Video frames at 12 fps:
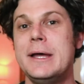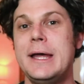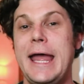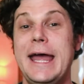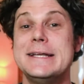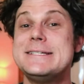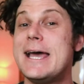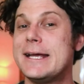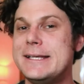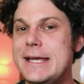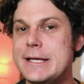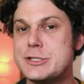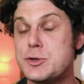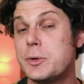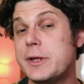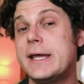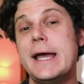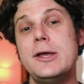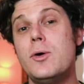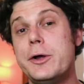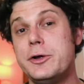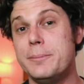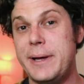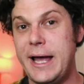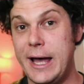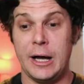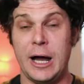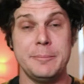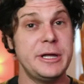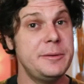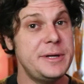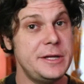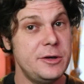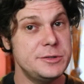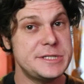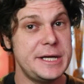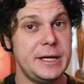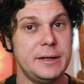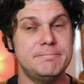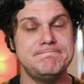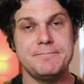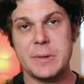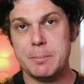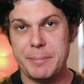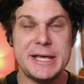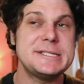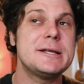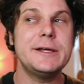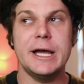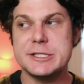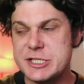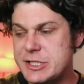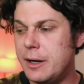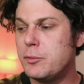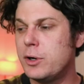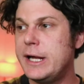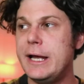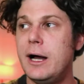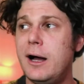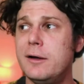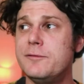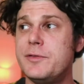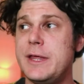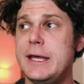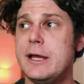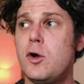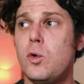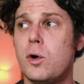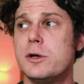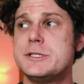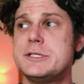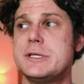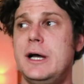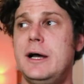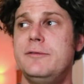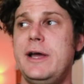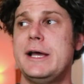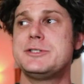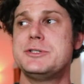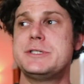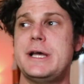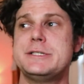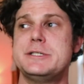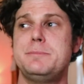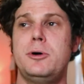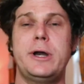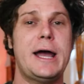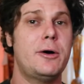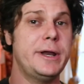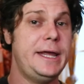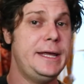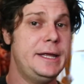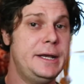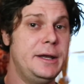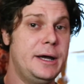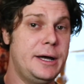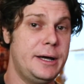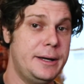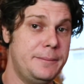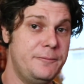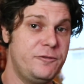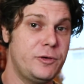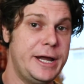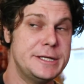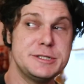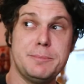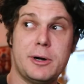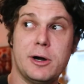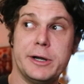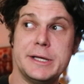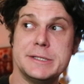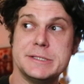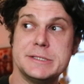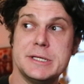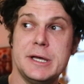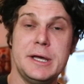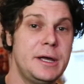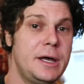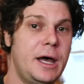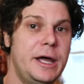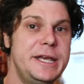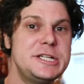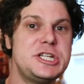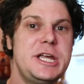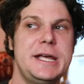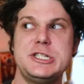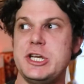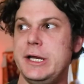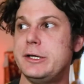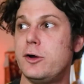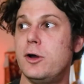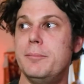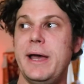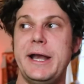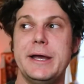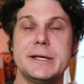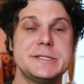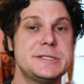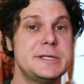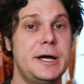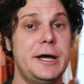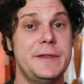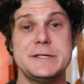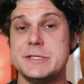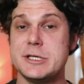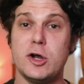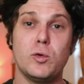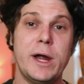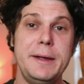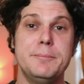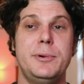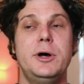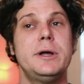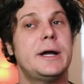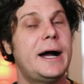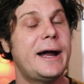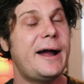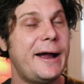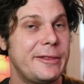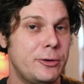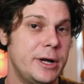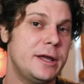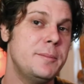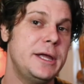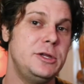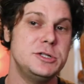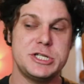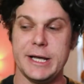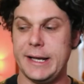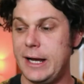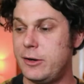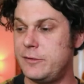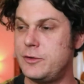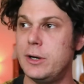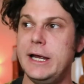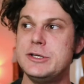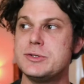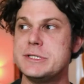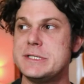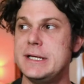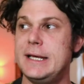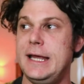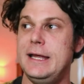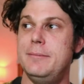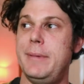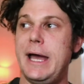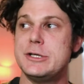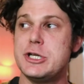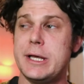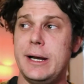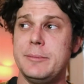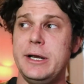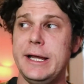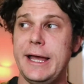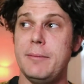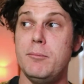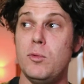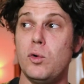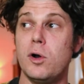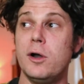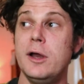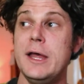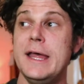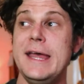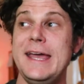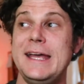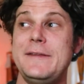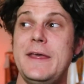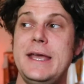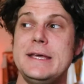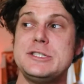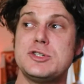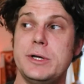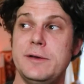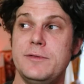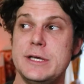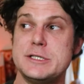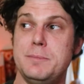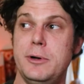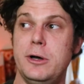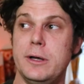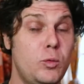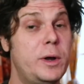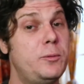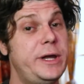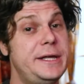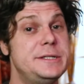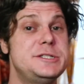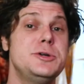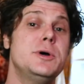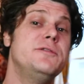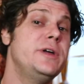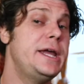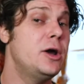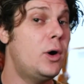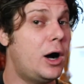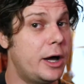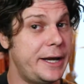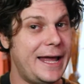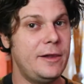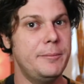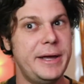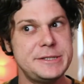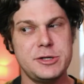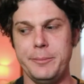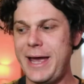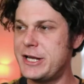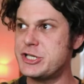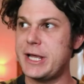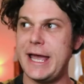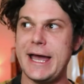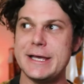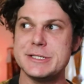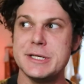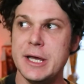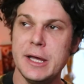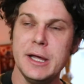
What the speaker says: and techniques to really get you on your path. I'm going to be using basically a summary of the course of exercises put out in Franz Barden's Initiation into Hermetics. This is a great book. I highly recommend you check it out if you're interested in magic, and I'm going to get more into the history of this book when we do a video on elemental magic, as